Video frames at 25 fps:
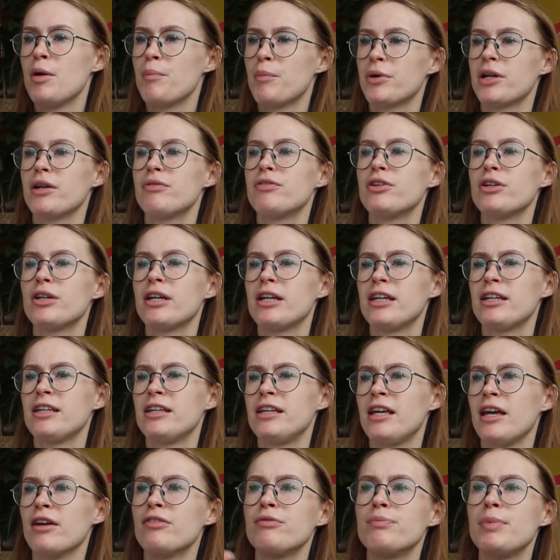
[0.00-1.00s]
But if you
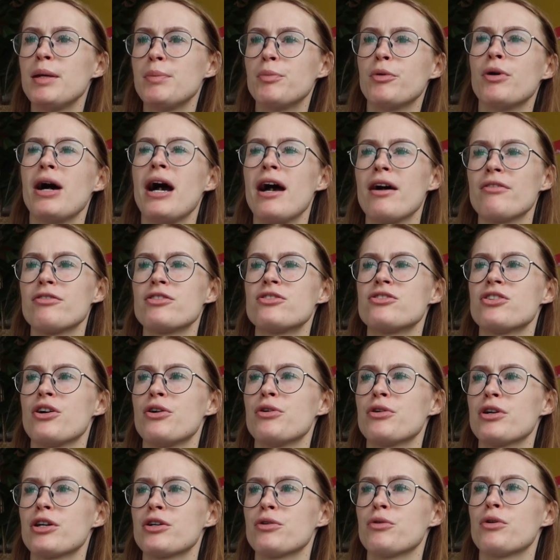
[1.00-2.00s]
give people half a token